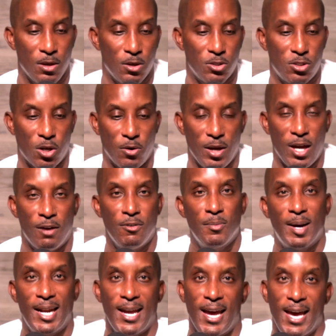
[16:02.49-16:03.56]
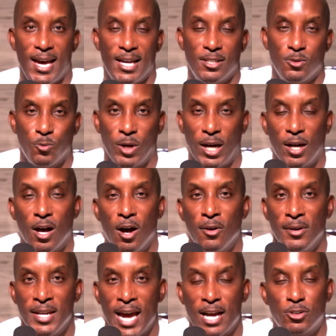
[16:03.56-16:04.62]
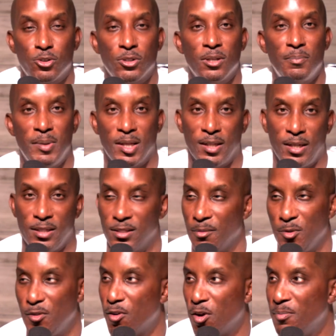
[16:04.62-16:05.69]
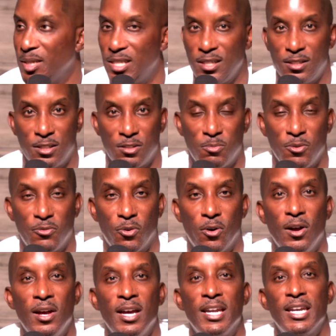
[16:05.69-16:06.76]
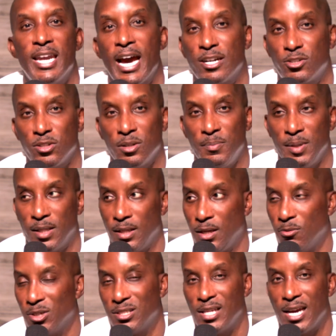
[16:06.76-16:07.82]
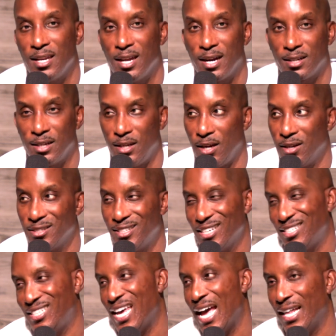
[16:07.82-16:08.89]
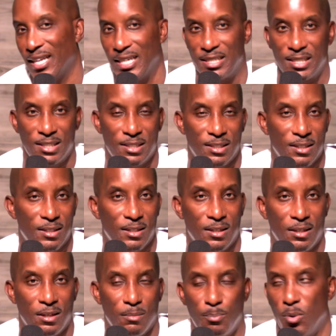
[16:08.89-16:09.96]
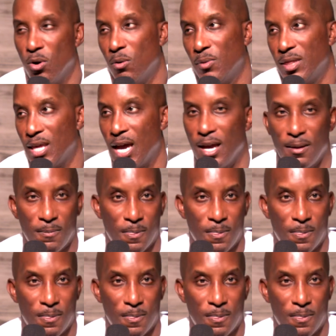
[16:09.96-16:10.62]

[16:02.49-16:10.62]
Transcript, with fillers: So everybody has what I call natural ability. Some of you heard me teach this before. Natural ability. What's that, Dr. Dharius? That's talent. Born with that.